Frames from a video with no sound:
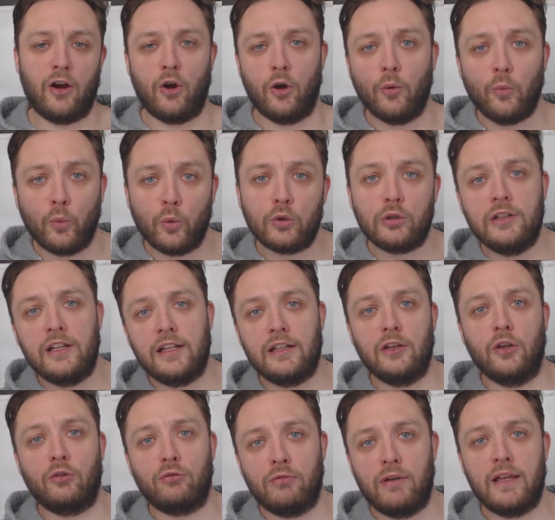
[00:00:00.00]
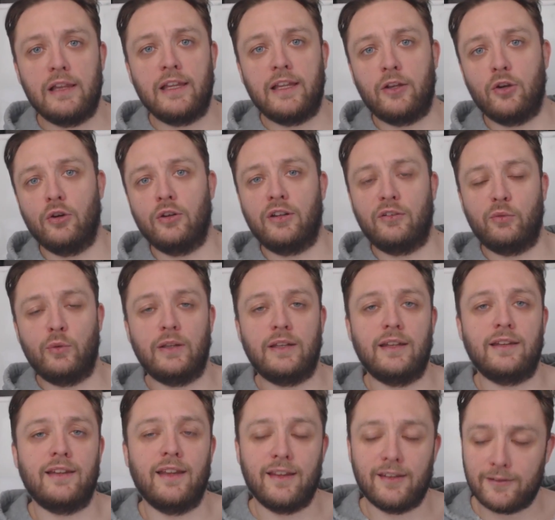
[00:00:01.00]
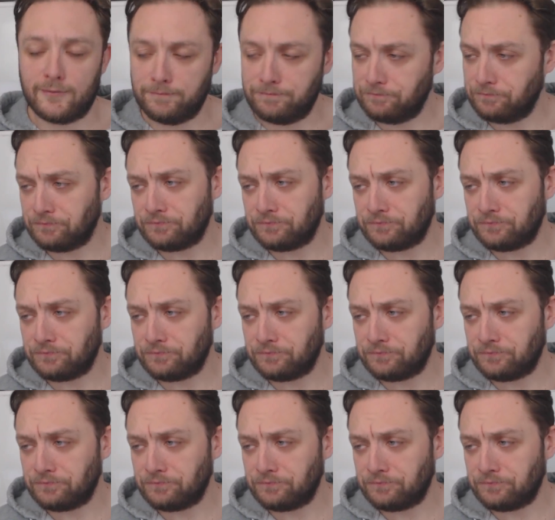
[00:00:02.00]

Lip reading: Or wouldn't it look really good if we did this?